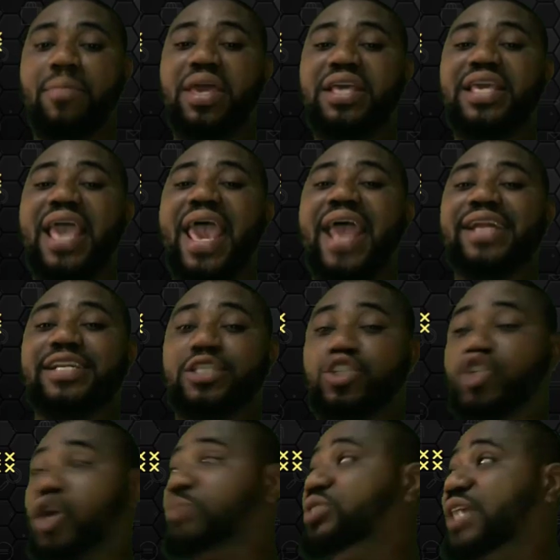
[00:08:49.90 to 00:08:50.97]
make N the
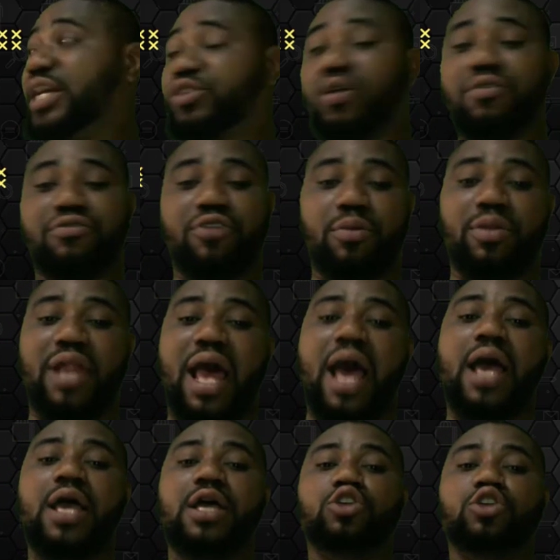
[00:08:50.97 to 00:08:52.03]
subject of
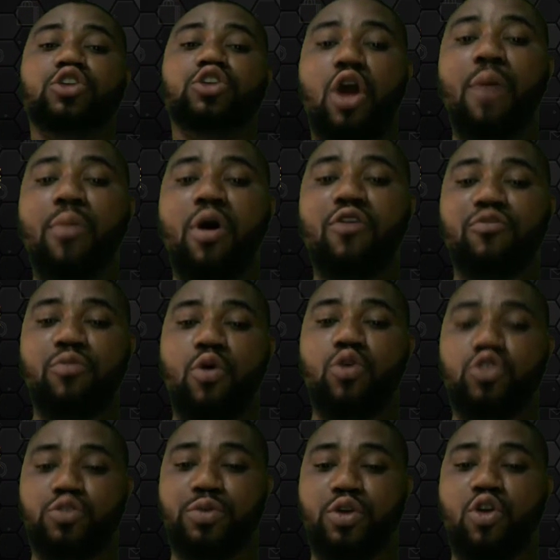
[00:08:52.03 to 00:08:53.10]
formula, your number of
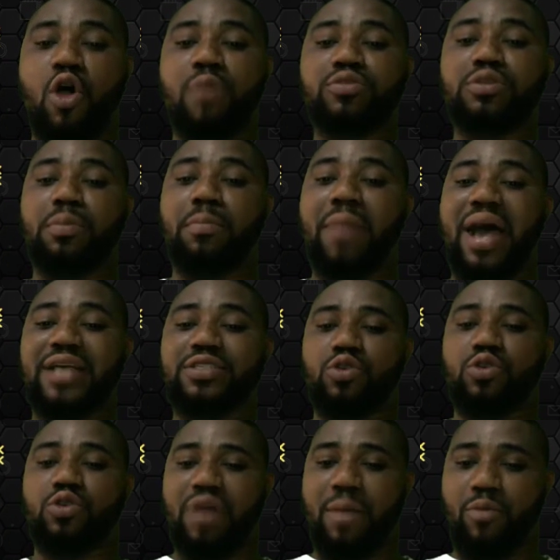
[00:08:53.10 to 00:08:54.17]
moles becomes mass
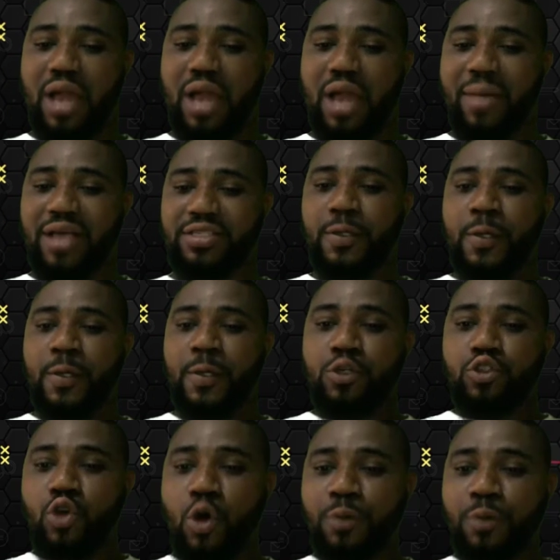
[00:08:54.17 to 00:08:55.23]
over molar mass.
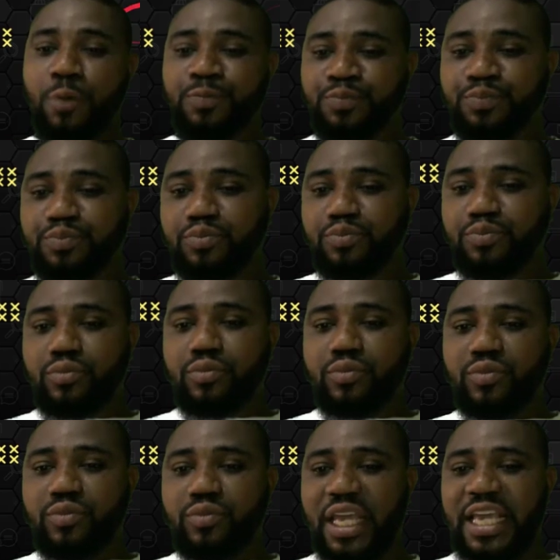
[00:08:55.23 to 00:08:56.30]
So
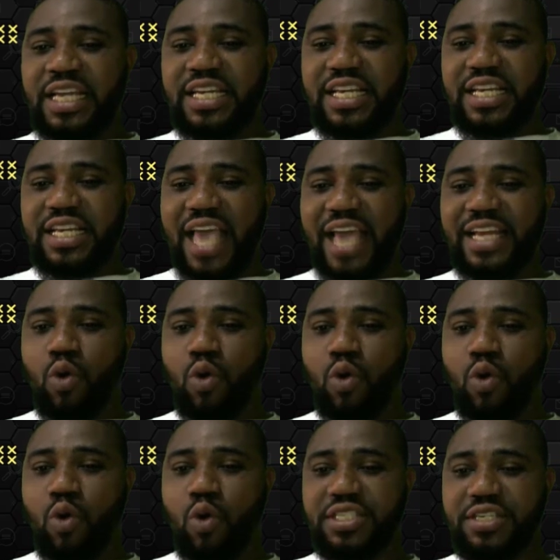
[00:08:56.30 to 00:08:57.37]
in this N is
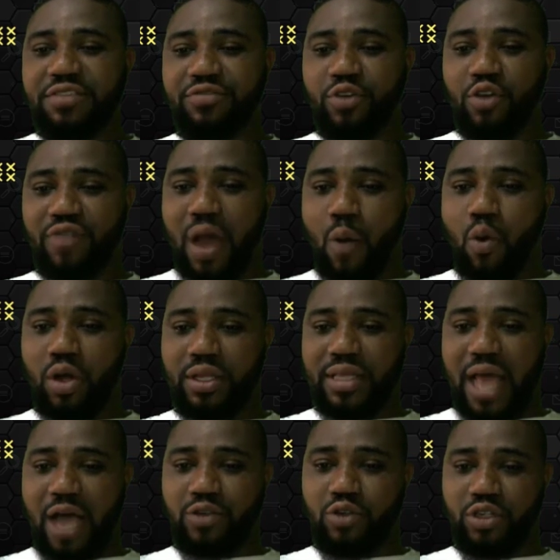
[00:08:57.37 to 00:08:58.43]
called CV over
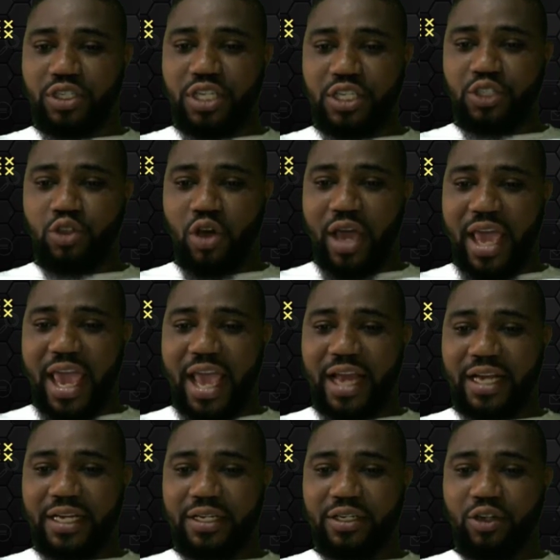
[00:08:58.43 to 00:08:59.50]
1000. This your
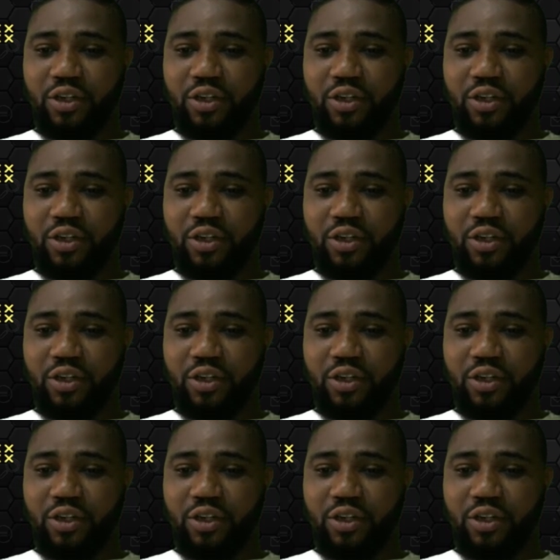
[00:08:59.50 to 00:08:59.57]
N,